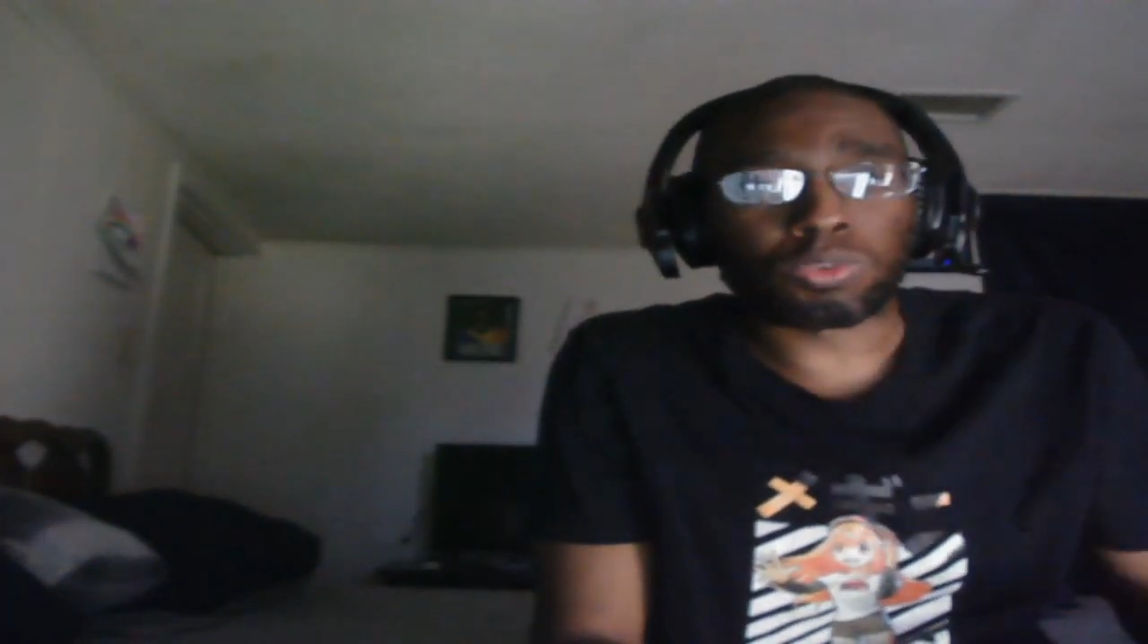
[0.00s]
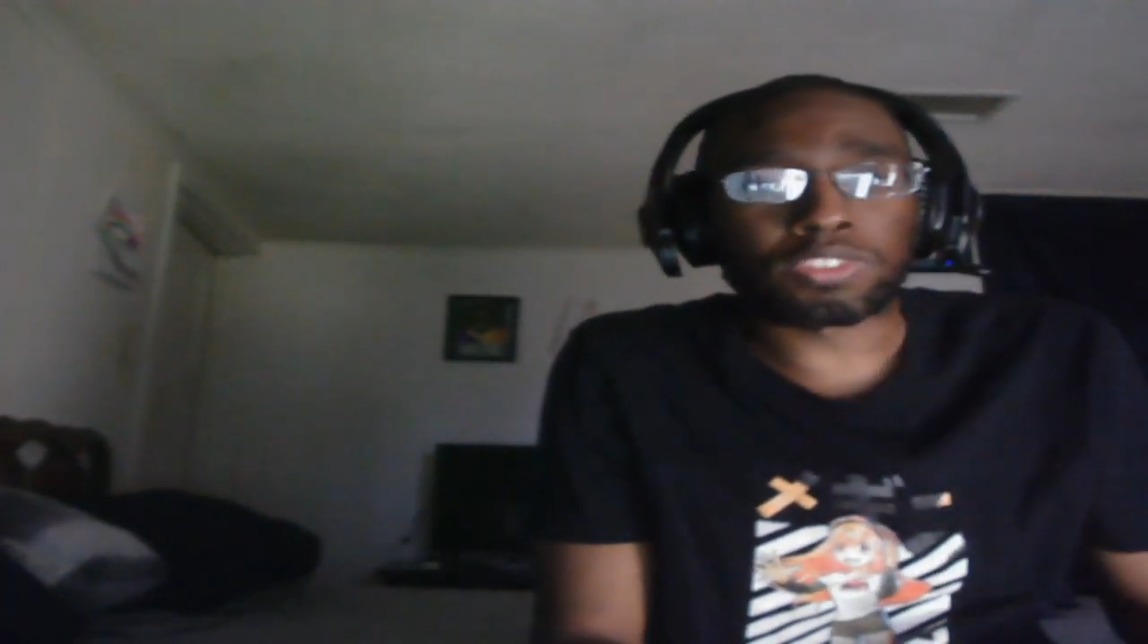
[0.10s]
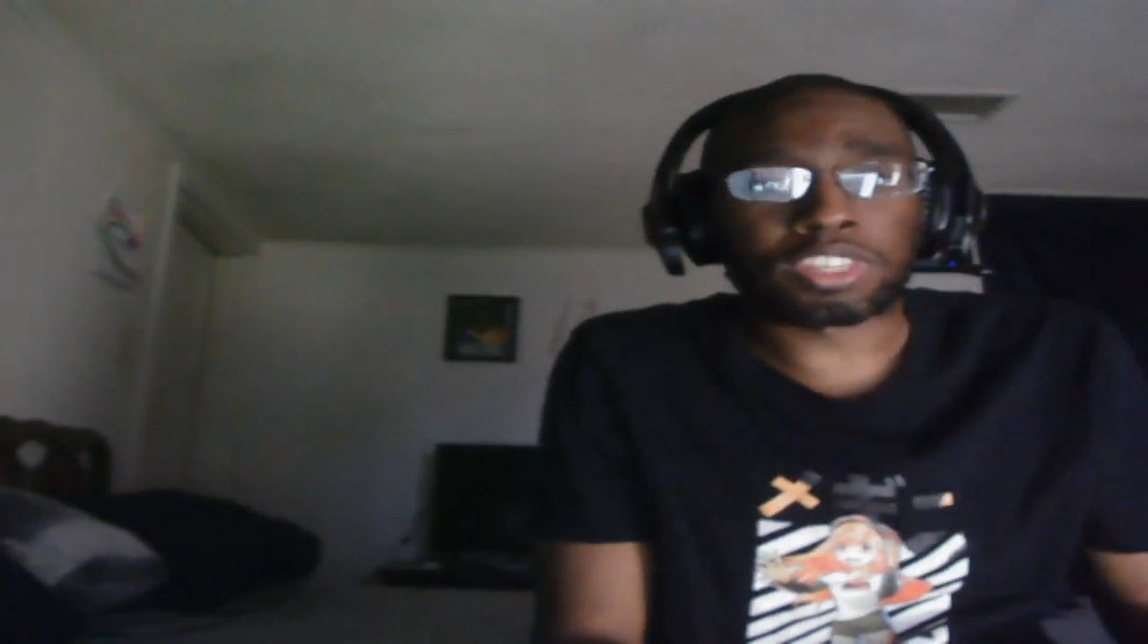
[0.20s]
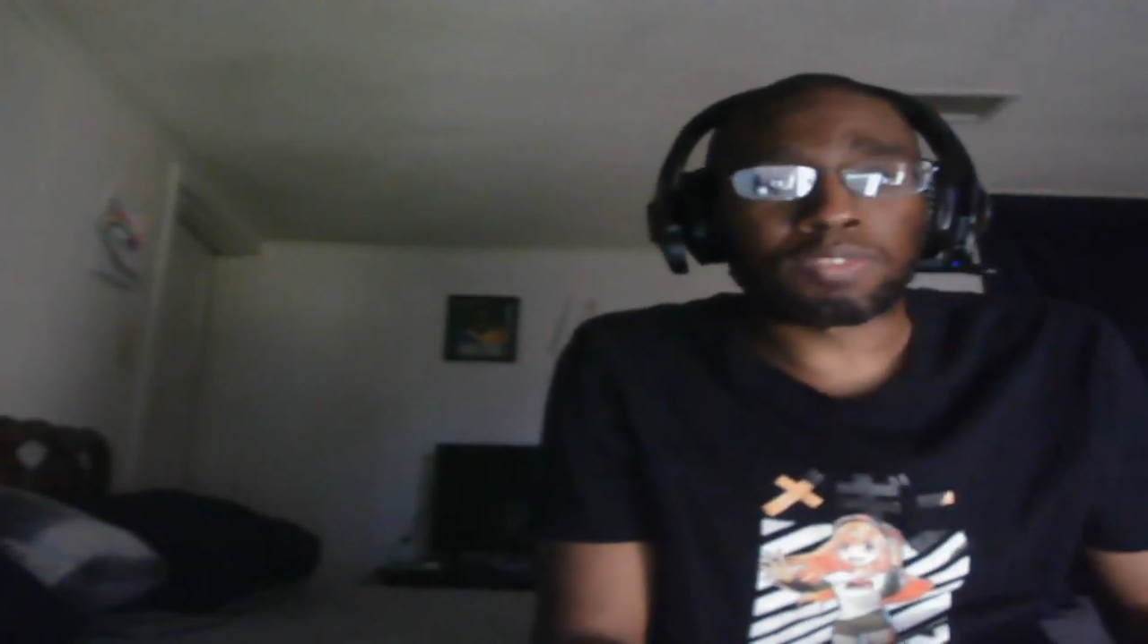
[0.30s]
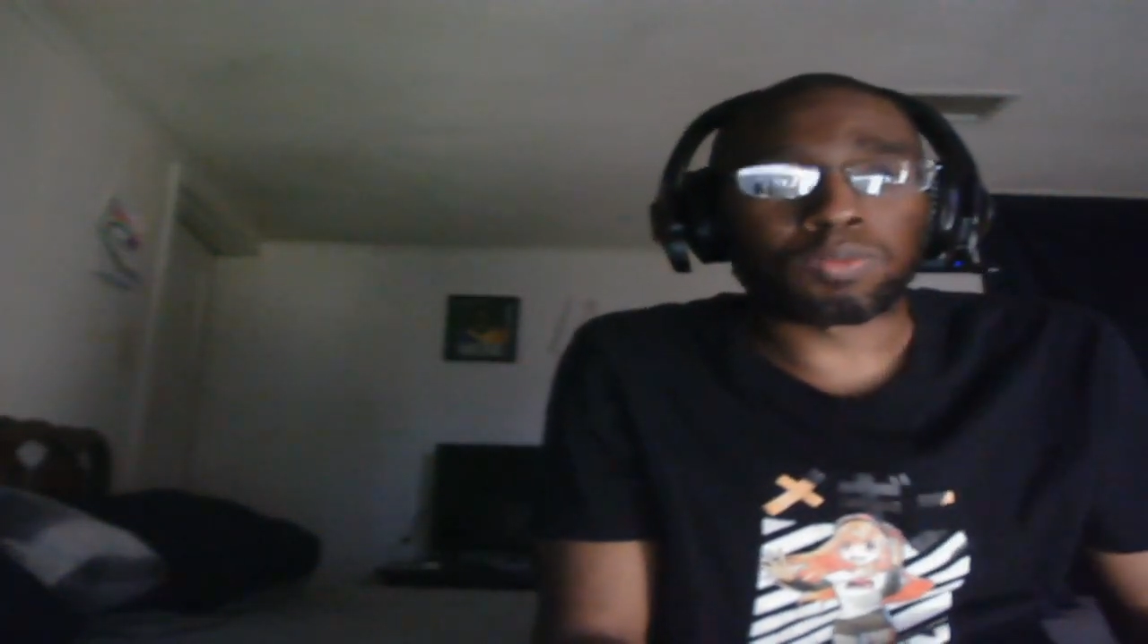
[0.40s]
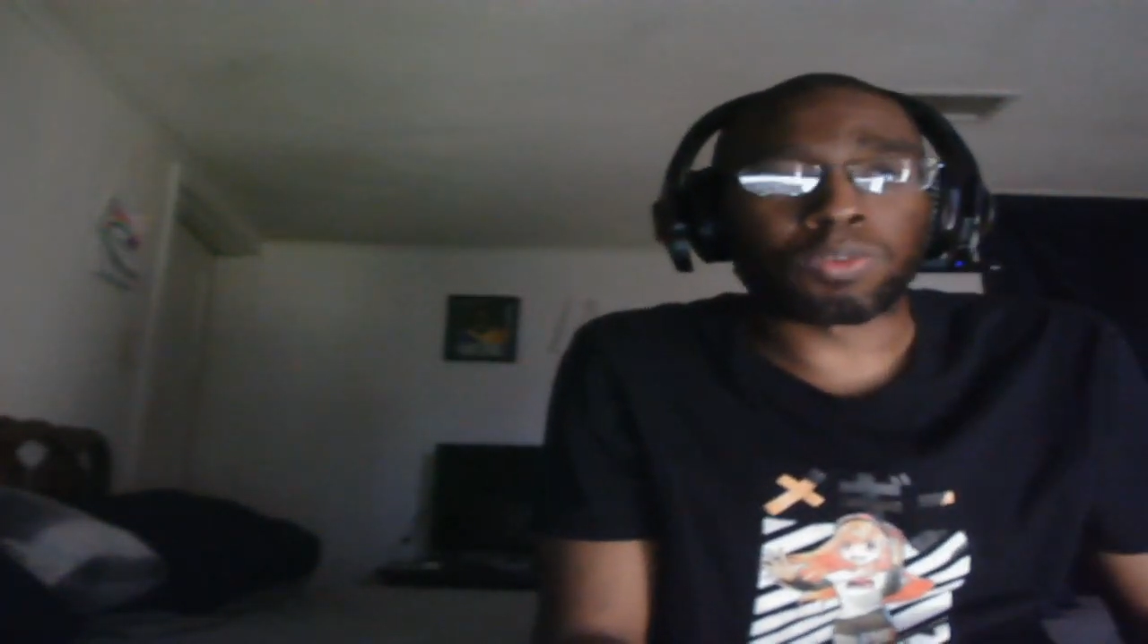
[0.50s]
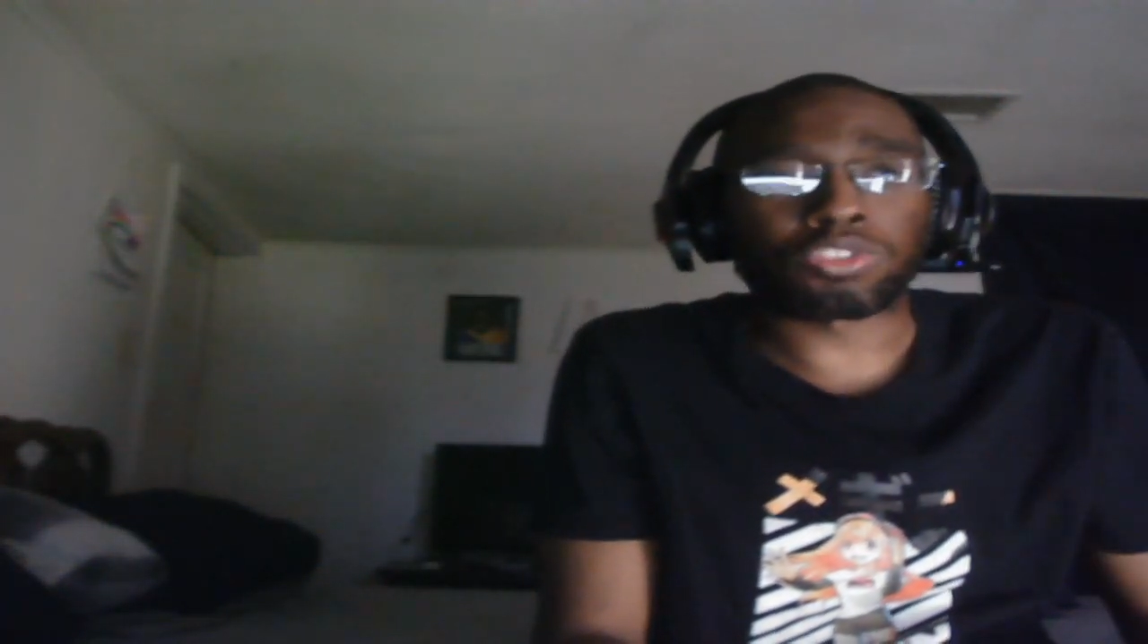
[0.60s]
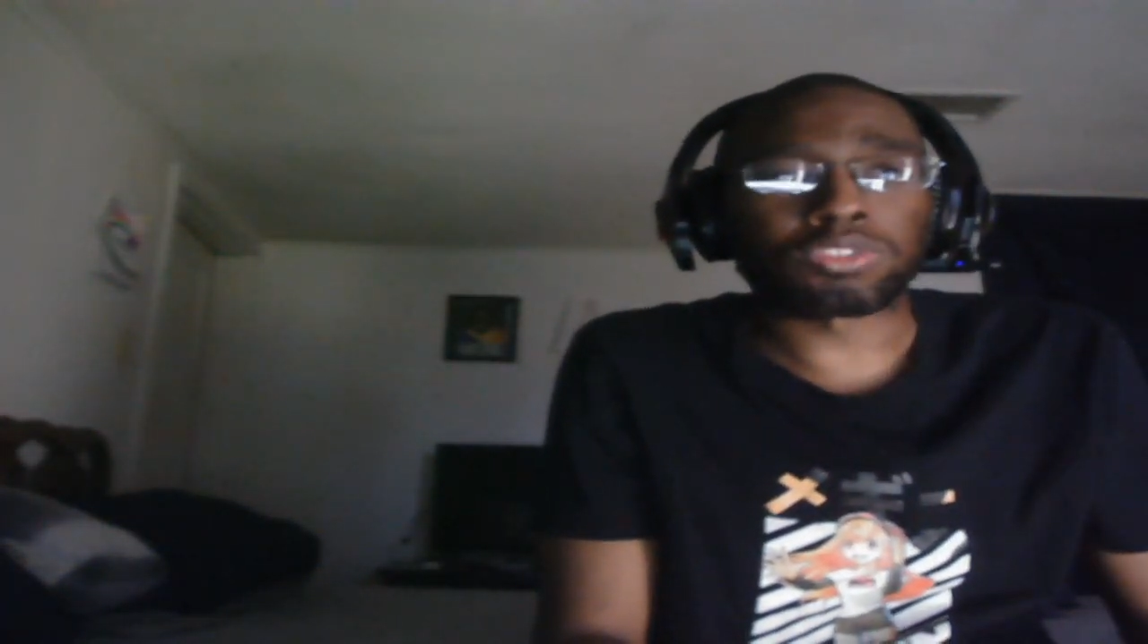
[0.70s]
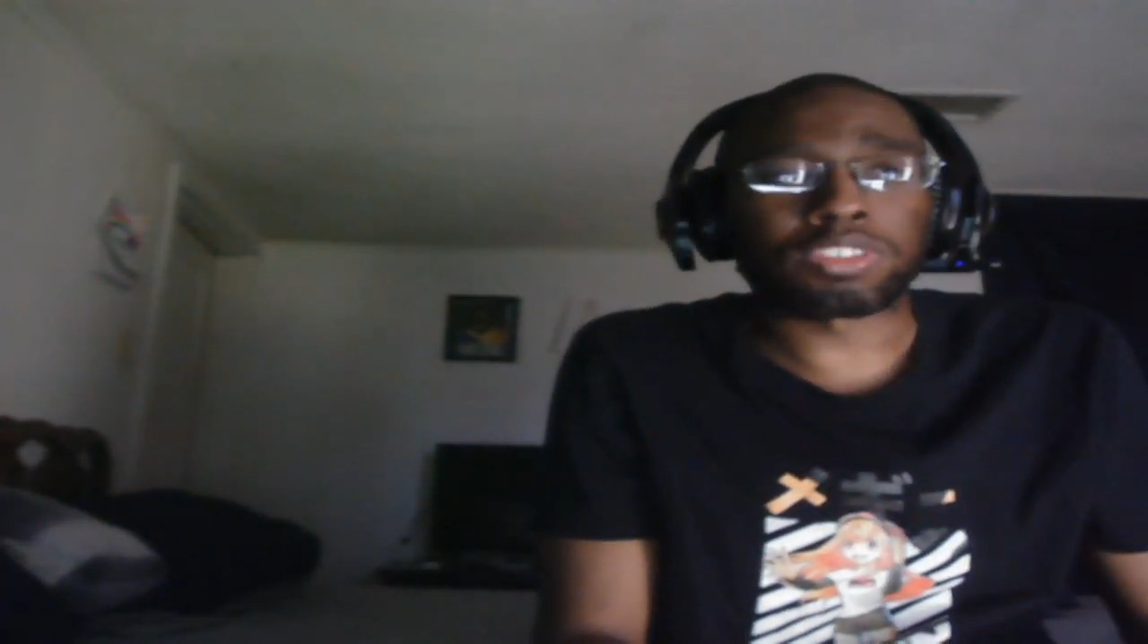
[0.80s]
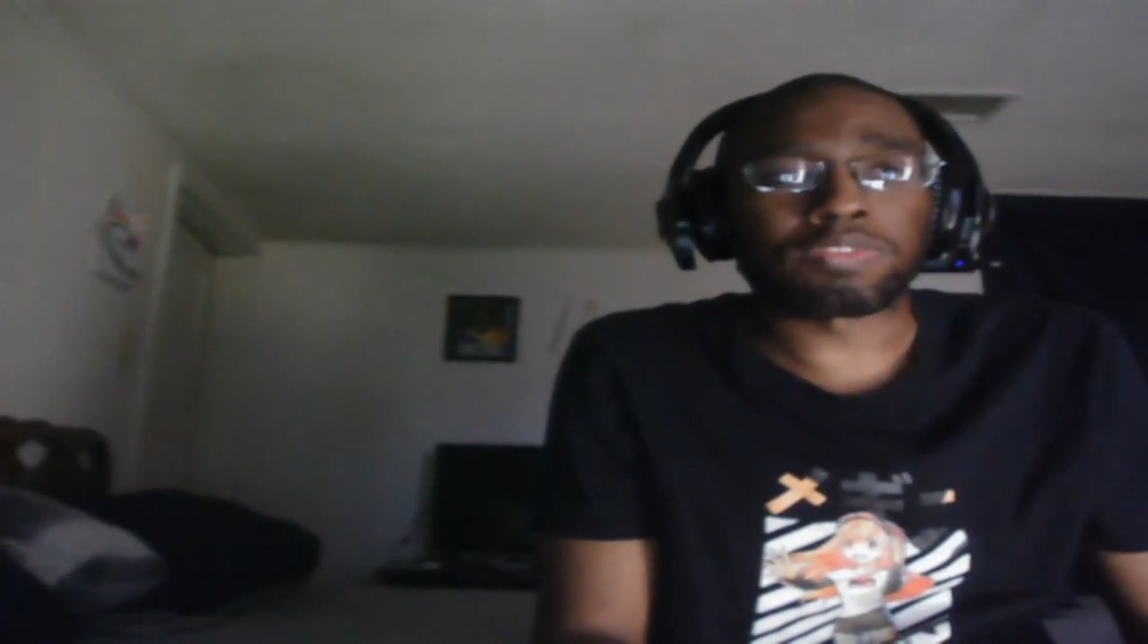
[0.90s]
once again for
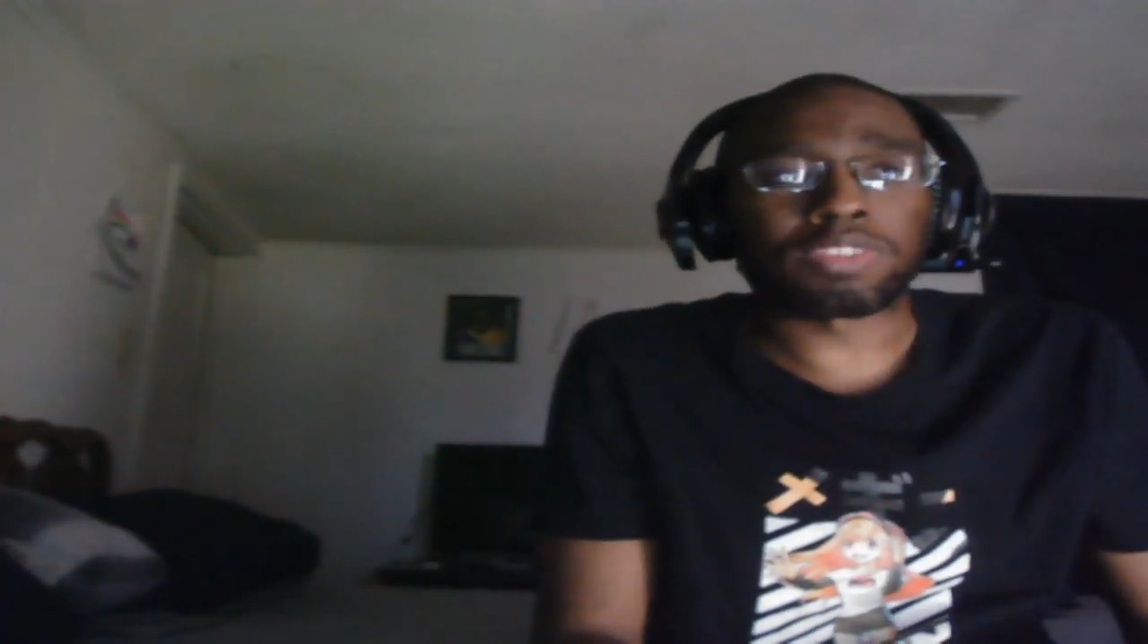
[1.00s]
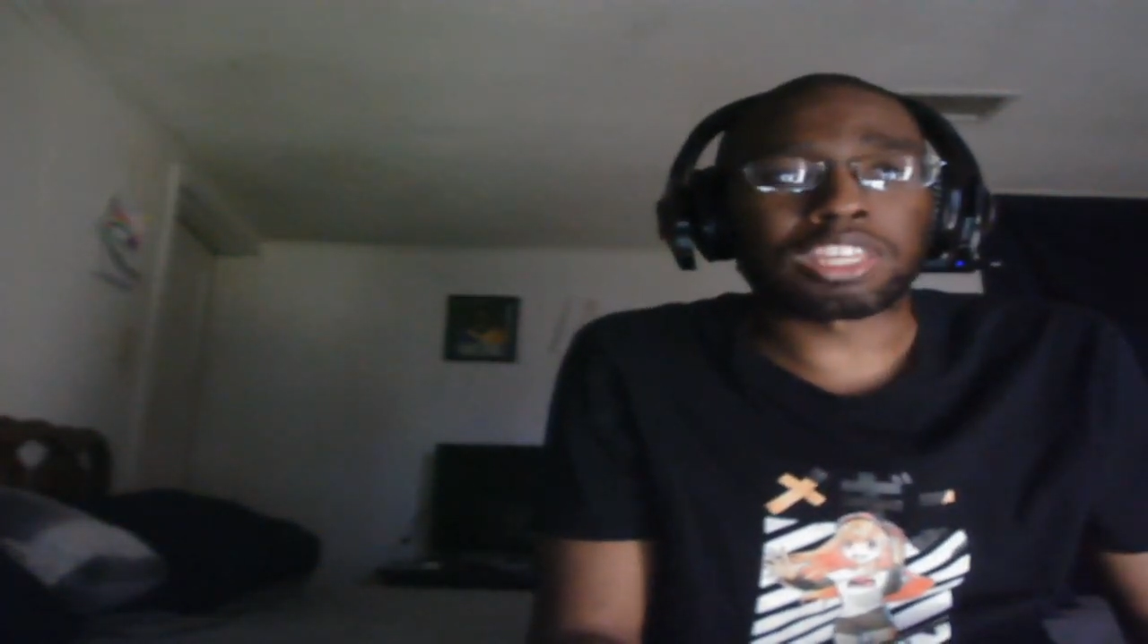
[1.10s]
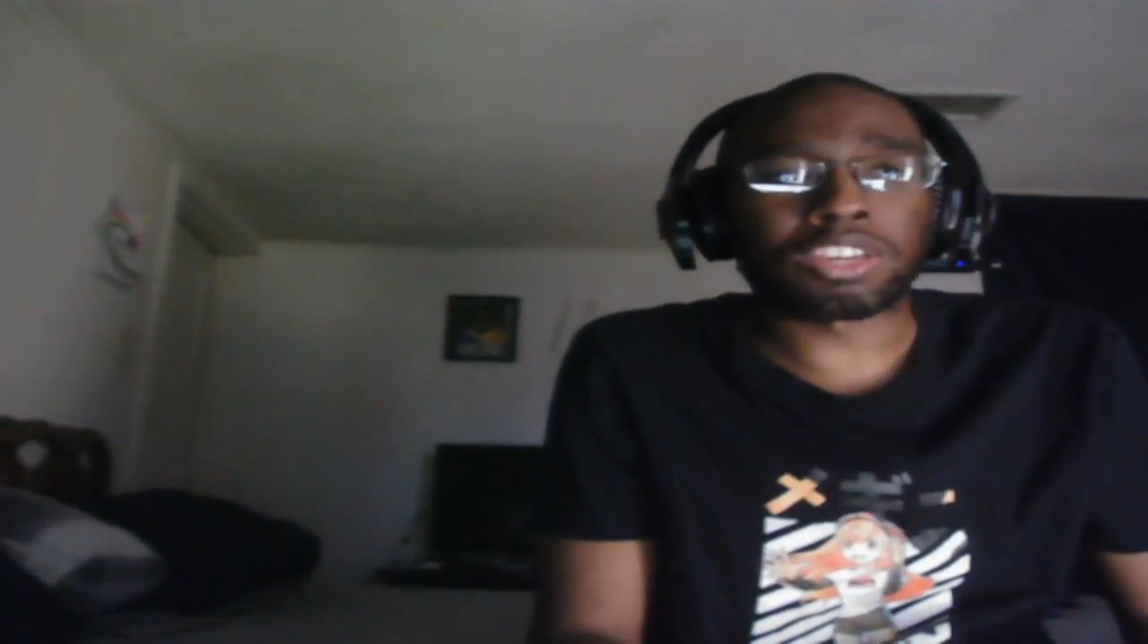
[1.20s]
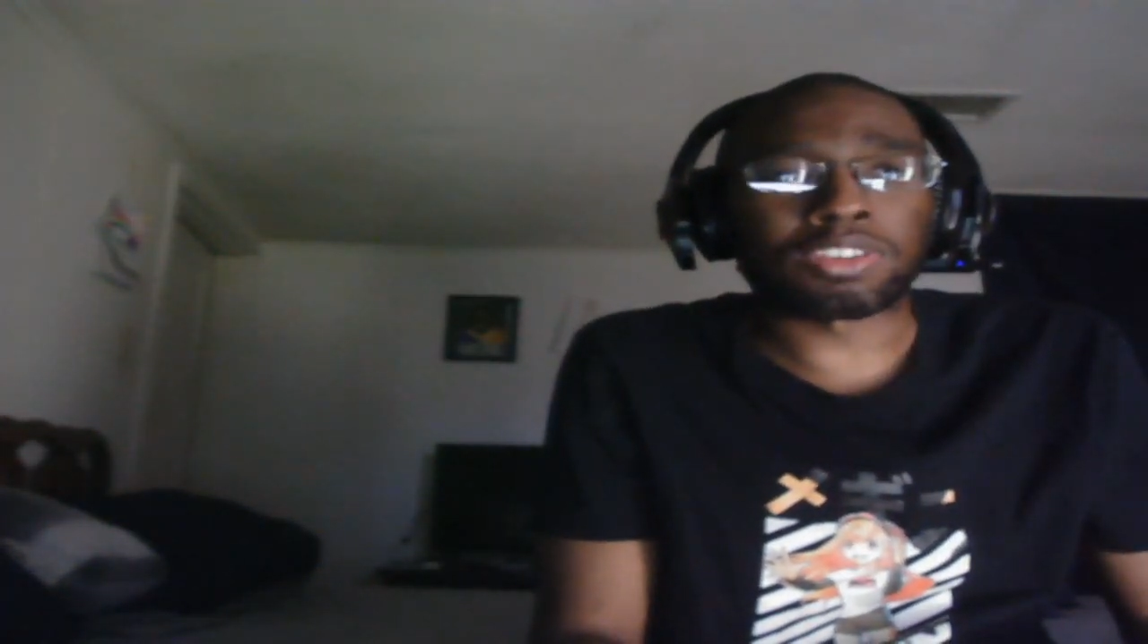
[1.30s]
watching this video,